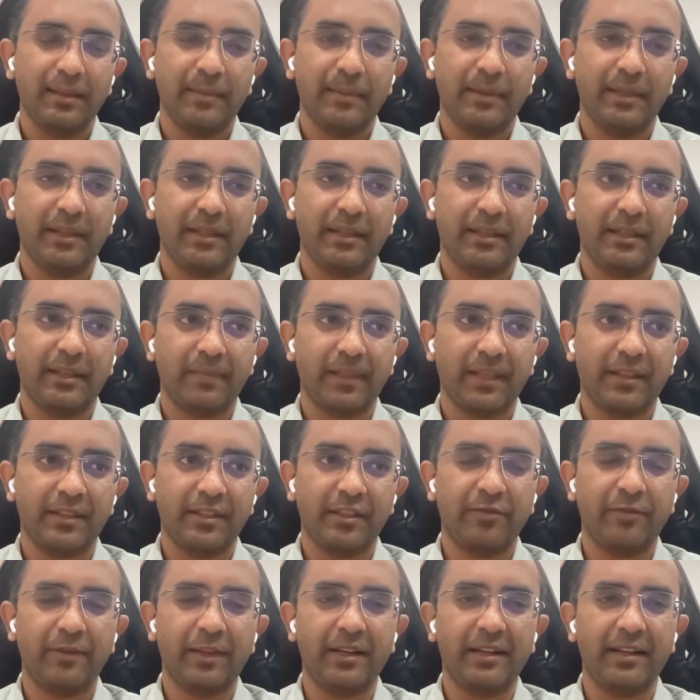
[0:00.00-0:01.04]
But it
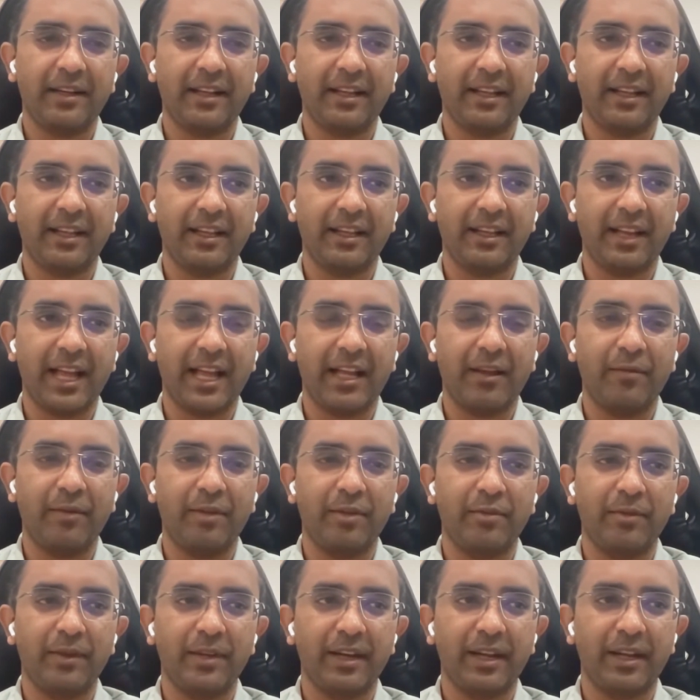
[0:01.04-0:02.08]
just felt like a
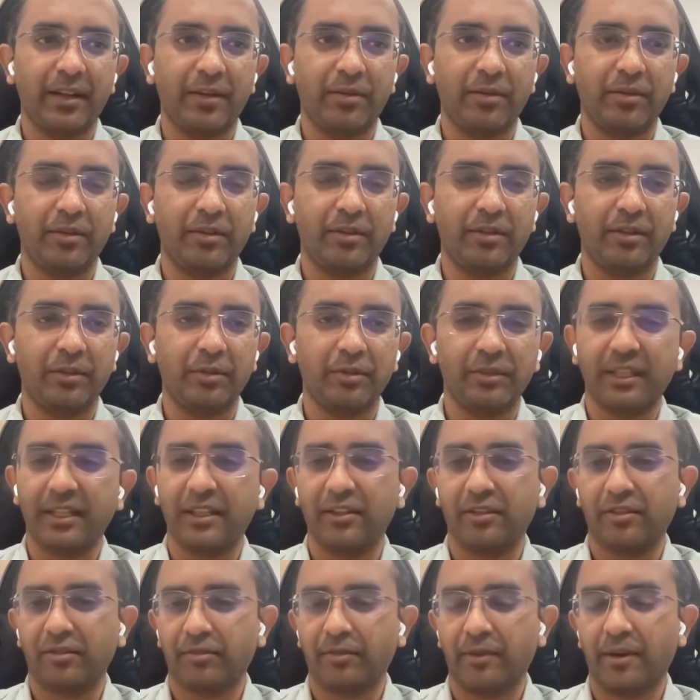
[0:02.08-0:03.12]
language where I could do
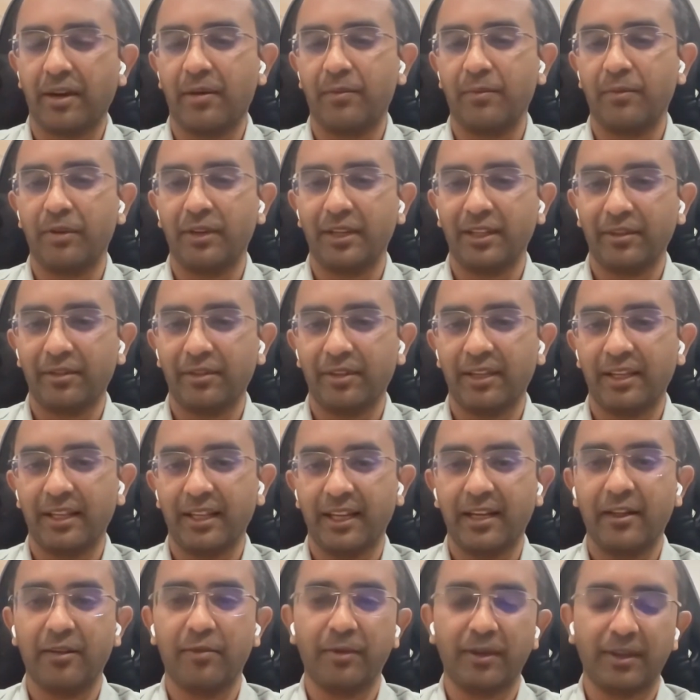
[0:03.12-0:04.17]
things far more easily
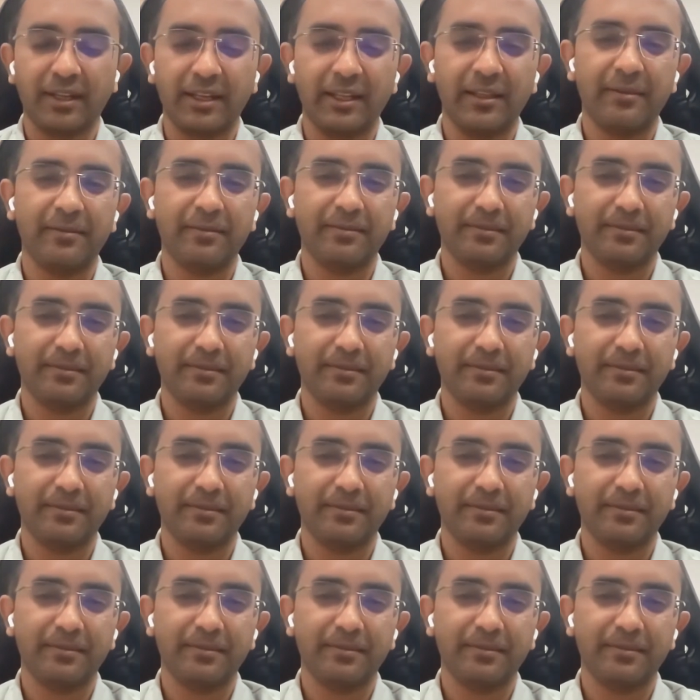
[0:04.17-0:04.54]
and quickly.